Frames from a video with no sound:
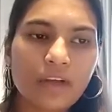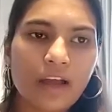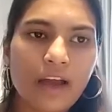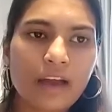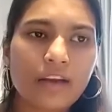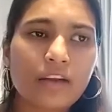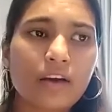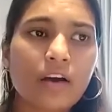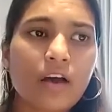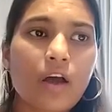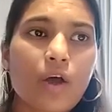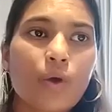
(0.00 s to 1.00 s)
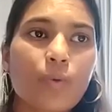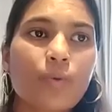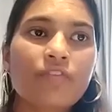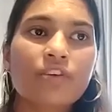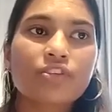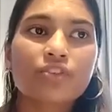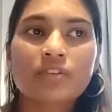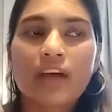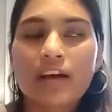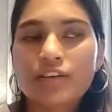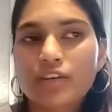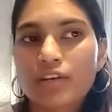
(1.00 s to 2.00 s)
and uh, we were just
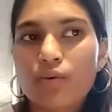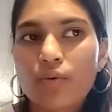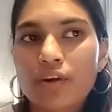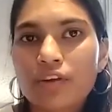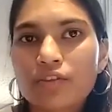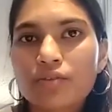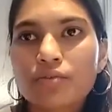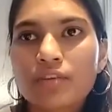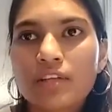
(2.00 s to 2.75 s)
actually going through